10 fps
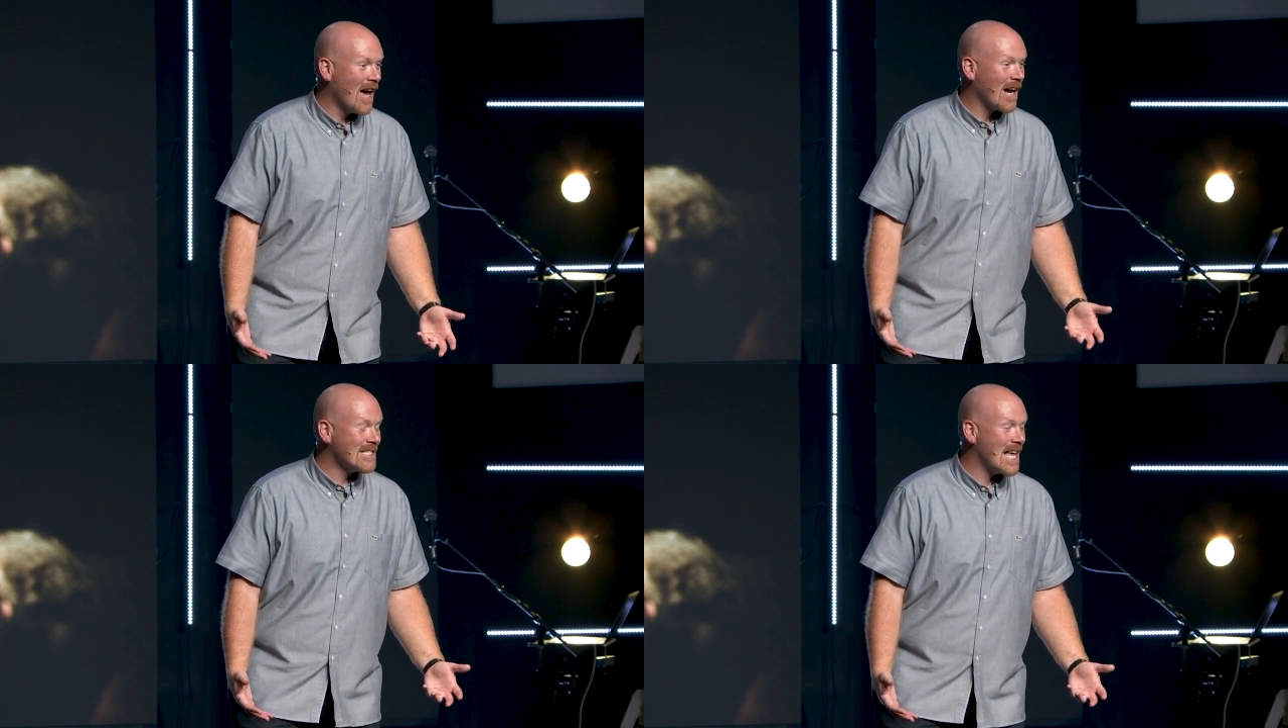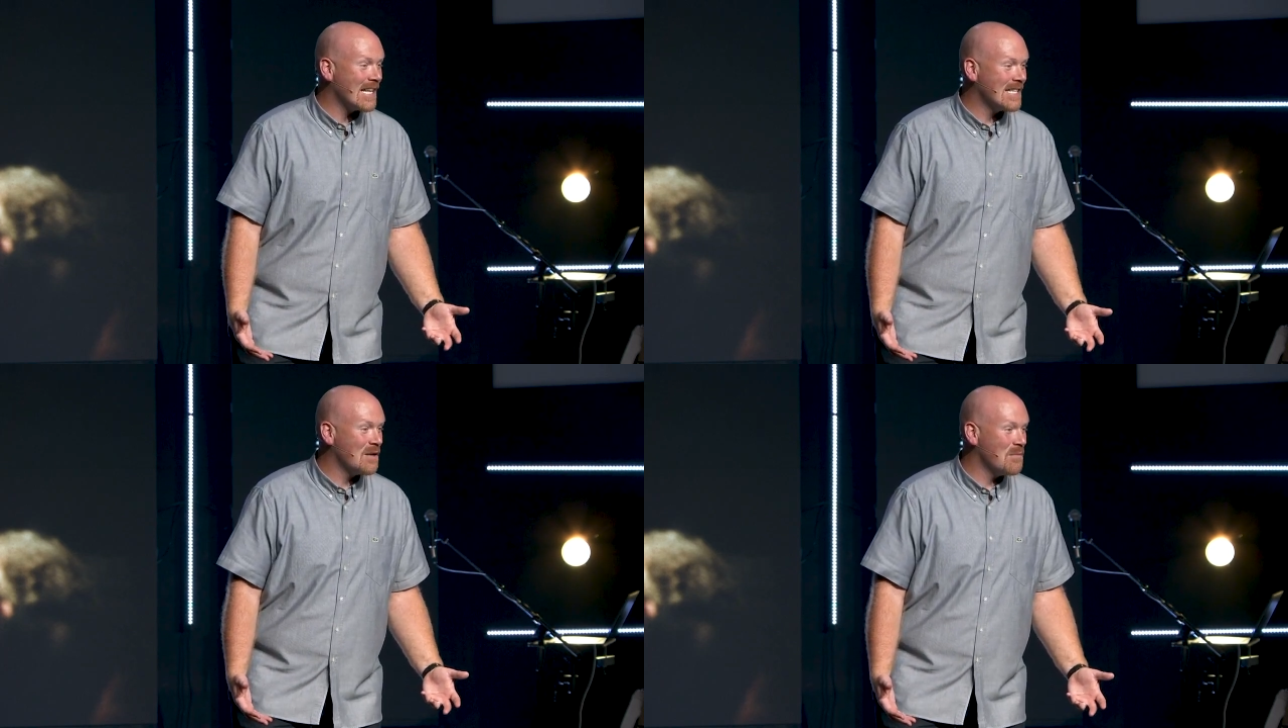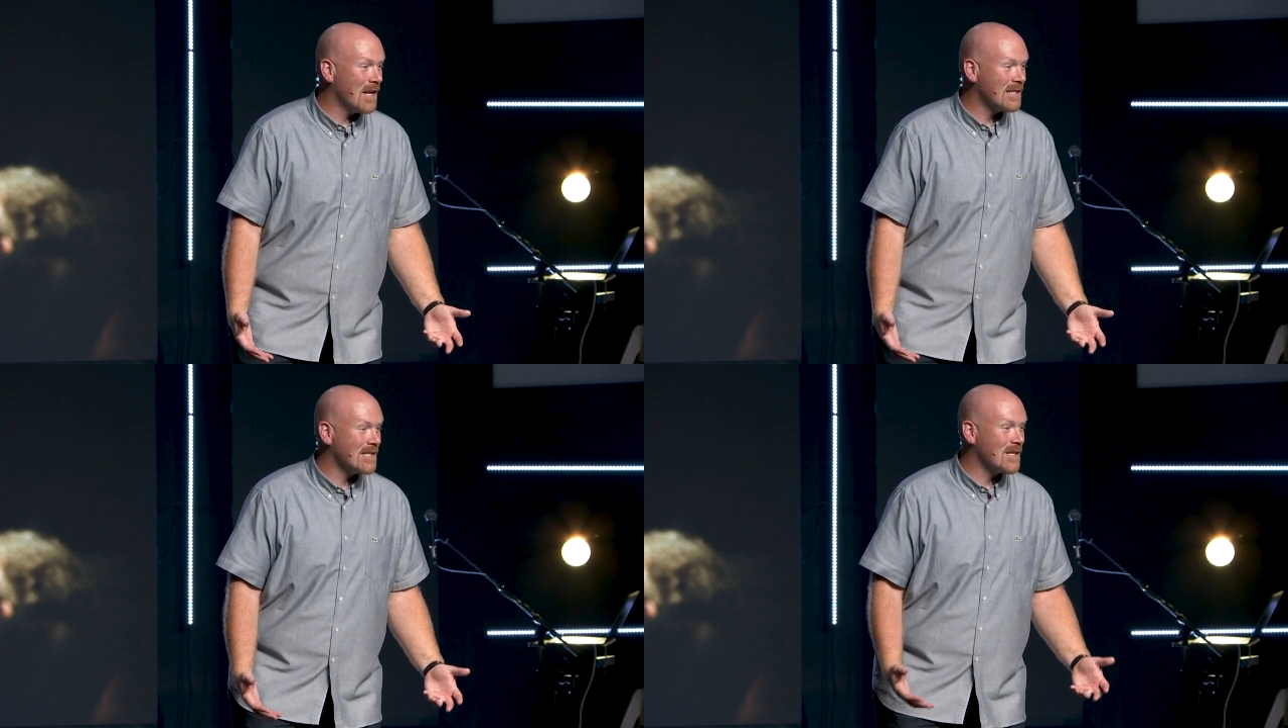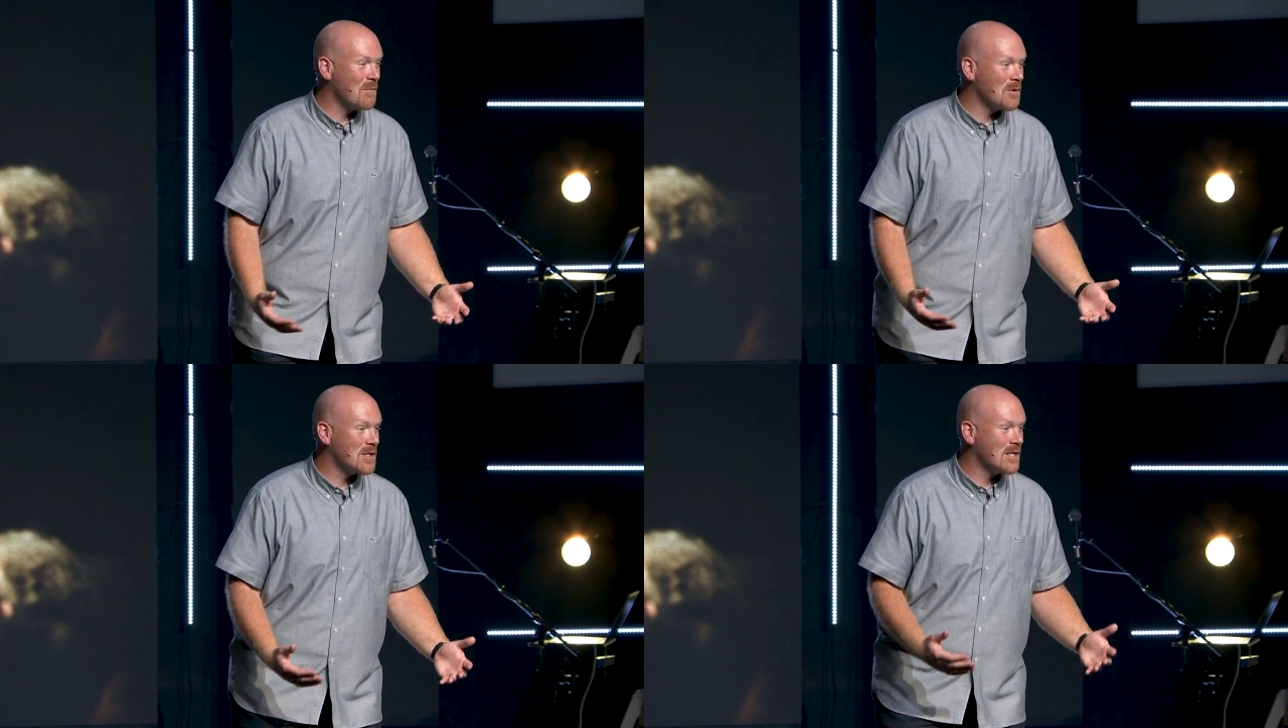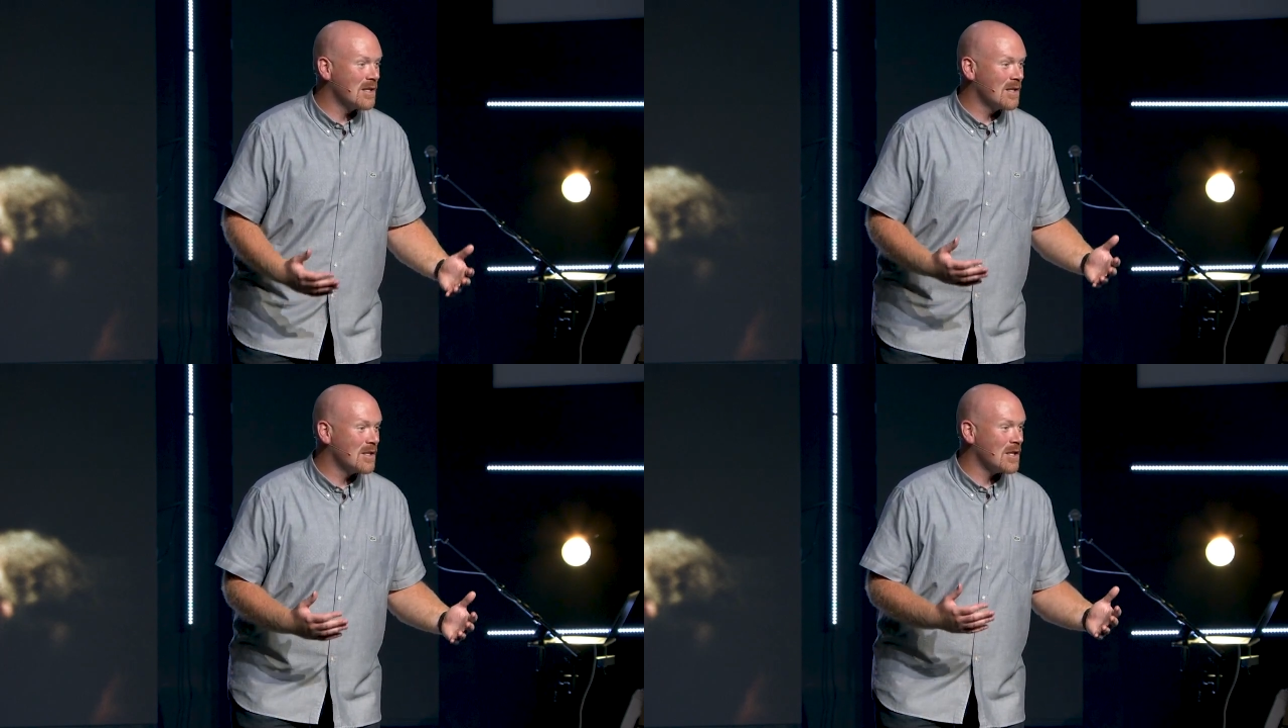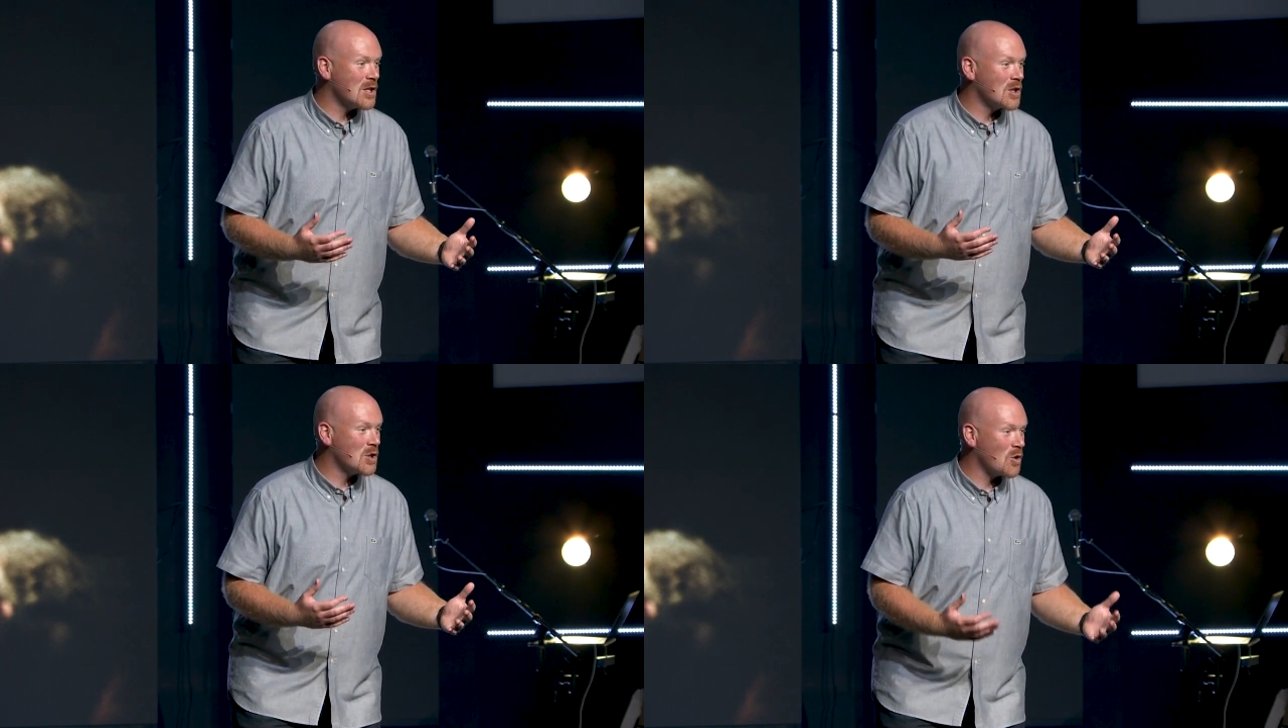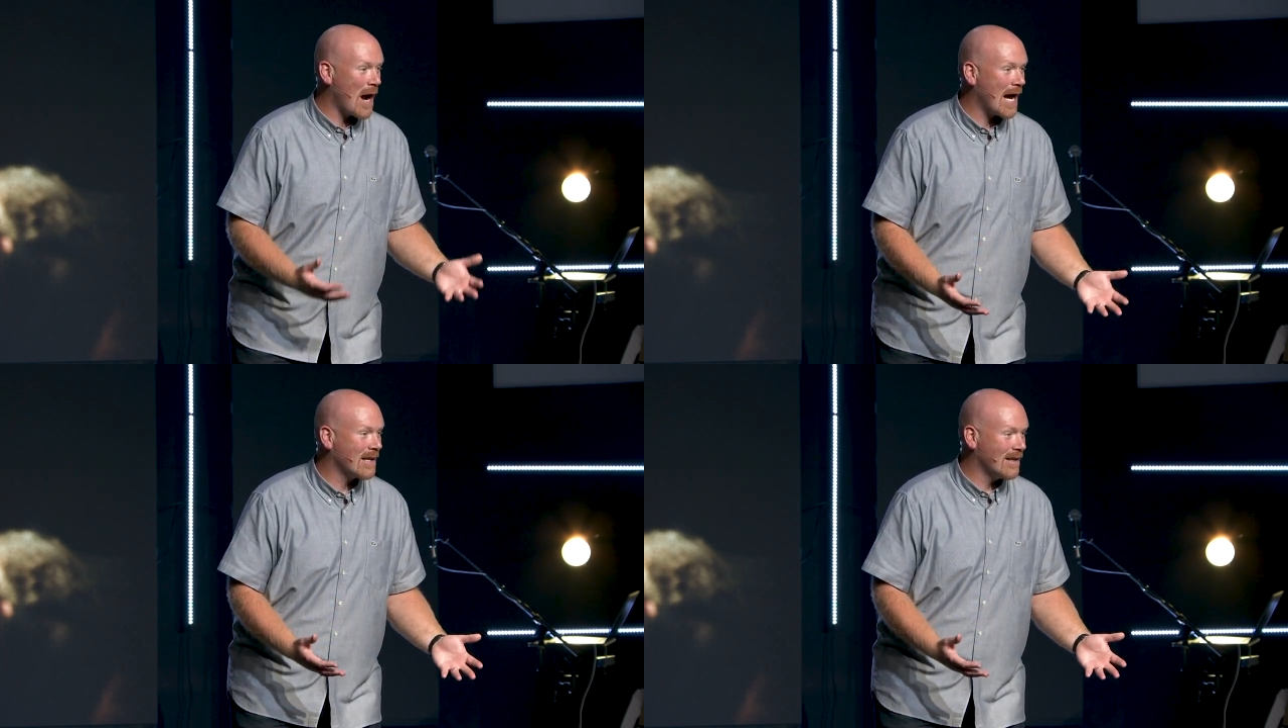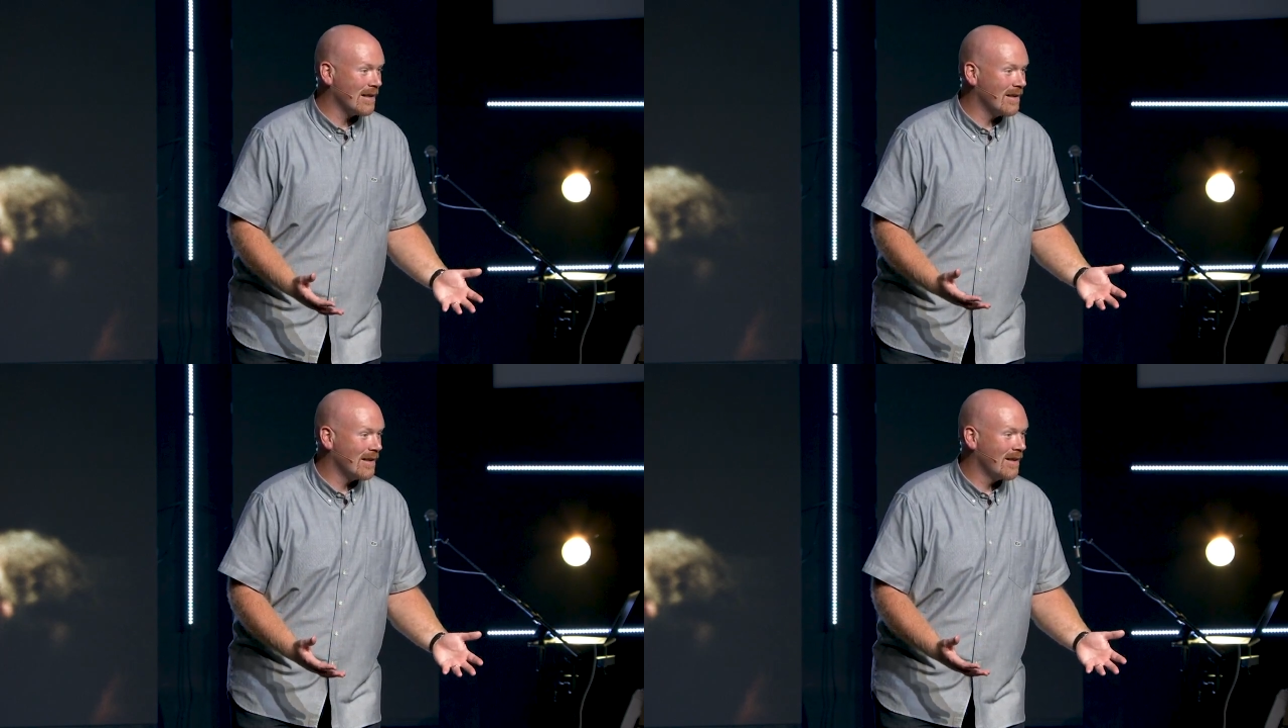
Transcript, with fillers: Because that 10 minutes is the most distracted